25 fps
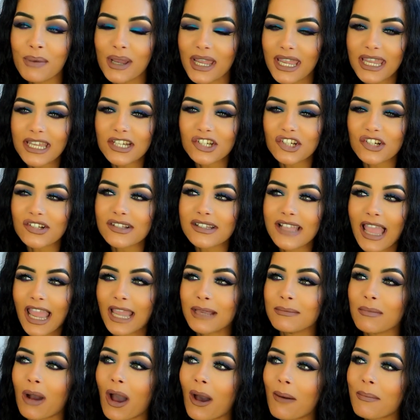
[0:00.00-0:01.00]
but it just
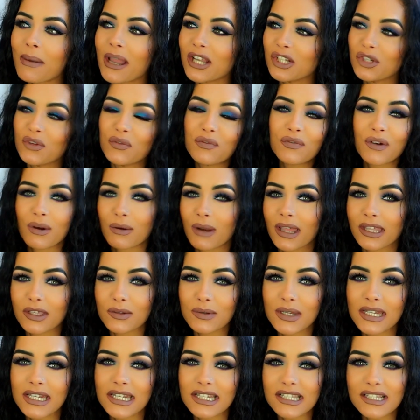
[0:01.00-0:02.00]
came up and you felt like
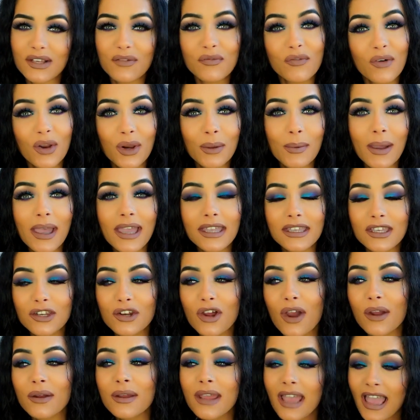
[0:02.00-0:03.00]
you needed to follow it, you
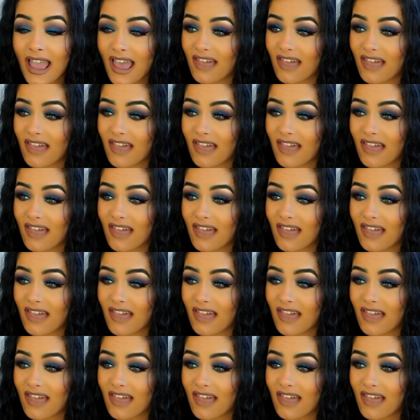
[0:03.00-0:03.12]
know.